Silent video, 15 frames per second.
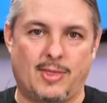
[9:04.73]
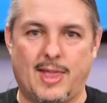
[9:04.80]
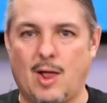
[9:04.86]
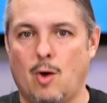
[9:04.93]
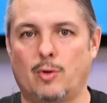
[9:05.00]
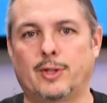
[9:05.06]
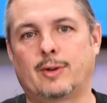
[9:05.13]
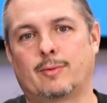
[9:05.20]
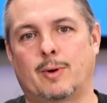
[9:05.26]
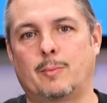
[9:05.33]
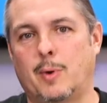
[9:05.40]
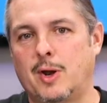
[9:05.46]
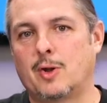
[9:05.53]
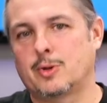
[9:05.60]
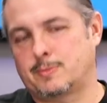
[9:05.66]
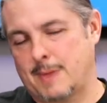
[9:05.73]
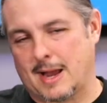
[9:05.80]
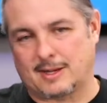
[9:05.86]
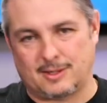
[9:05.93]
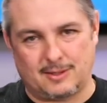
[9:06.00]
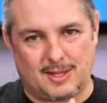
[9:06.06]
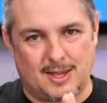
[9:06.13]
They only run Windows back
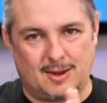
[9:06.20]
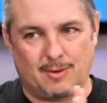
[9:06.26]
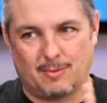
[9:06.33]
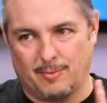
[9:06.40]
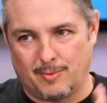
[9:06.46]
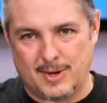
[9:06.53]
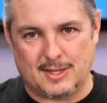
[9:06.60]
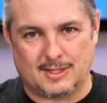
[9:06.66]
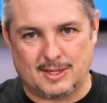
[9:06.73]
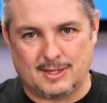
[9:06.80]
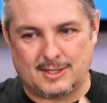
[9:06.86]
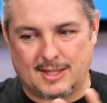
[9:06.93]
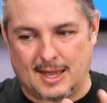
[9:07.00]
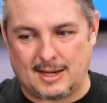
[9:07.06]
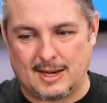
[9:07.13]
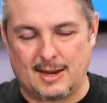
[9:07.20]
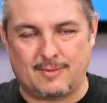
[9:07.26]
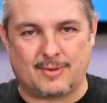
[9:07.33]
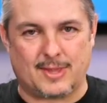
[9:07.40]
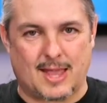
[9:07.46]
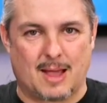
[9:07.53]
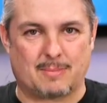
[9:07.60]
to the reasons they need
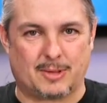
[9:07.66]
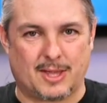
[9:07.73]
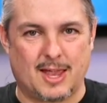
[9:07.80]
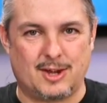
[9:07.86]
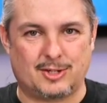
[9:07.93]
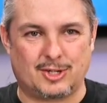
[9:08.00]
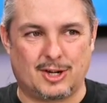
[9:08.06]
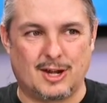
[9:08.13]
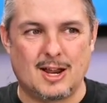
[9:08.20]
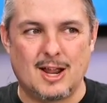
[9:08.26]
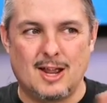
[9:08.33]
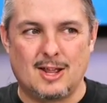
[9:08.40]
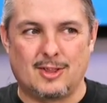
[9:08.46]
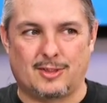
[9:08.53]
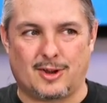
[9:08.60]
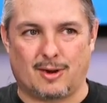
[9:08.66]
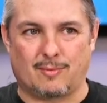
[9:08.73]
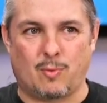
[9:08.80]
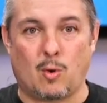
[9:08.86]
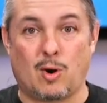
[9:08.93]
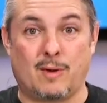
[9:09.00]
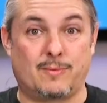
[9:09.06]
for the application.
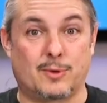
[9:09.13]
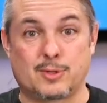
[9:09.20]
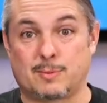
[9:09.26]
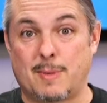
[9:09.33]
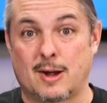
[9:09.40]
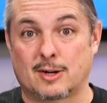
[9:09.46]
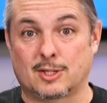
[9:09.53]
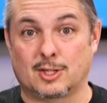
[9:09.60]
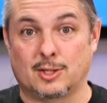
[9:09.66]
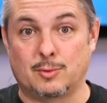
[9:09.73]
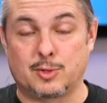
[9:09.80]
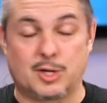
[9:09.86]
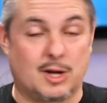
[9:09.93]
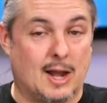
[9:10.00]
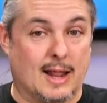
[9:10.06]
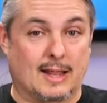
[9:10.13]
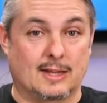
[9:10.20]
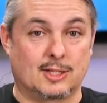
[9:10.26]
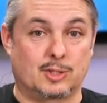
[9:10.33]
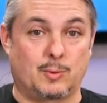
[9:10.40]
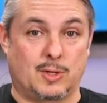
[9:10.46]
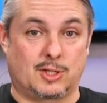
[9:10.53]
Therefore, if there's a better solution and I can
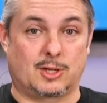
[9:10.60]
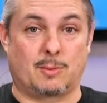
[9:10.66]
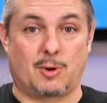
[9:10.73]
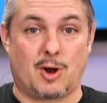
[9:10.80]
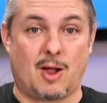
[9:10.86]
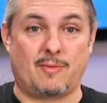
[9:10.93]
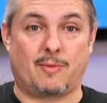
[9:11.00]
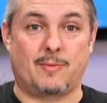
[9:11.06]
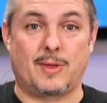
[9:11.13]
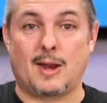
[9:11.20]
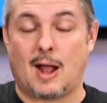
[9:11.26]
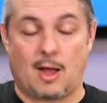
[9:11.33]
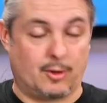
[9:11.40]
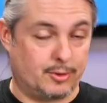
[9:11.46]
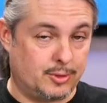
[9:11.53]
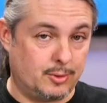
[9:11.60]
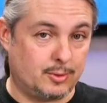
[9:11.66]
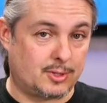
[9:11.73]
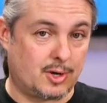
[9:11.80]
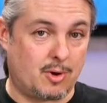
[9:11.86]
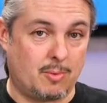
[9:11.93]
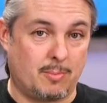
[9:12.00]
switch someone off of it, I'll do so.